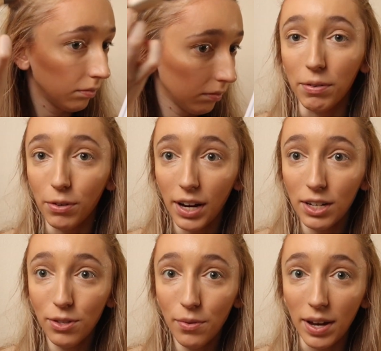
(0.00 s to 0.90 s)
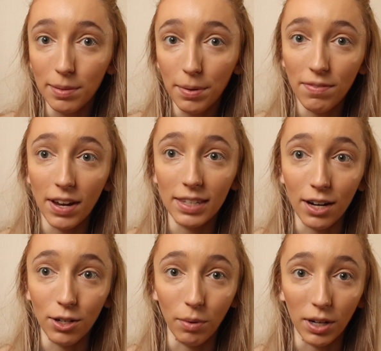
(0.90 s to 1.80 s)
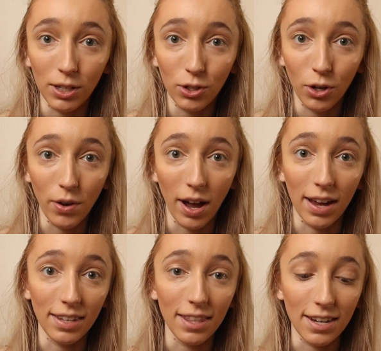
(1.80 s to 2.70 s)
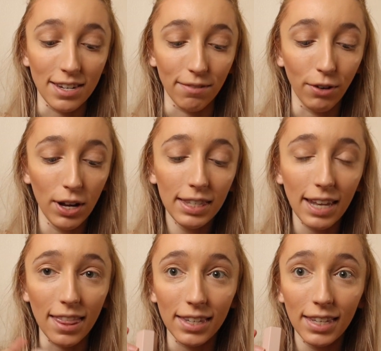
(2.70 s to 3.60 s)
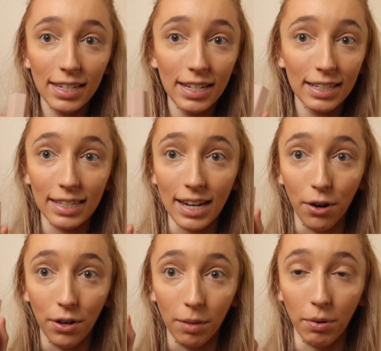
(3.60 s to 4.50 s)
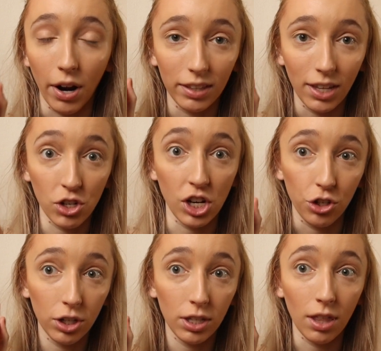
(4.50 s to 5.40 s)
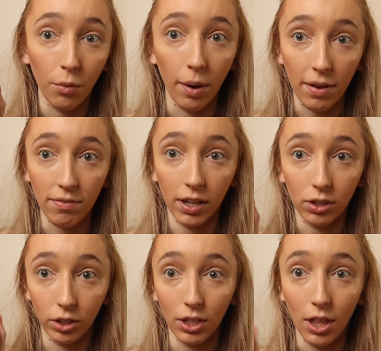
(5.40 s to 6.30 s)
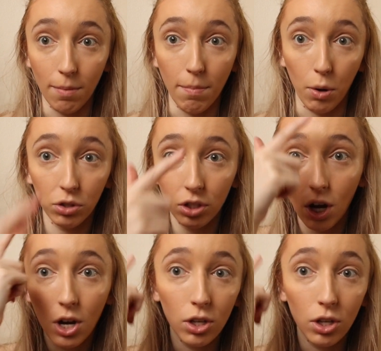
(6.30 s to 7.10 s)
Before I do the rest of my face, I just wanted to show you guys the difference. This is hands down the product that changes the way my face looks the most.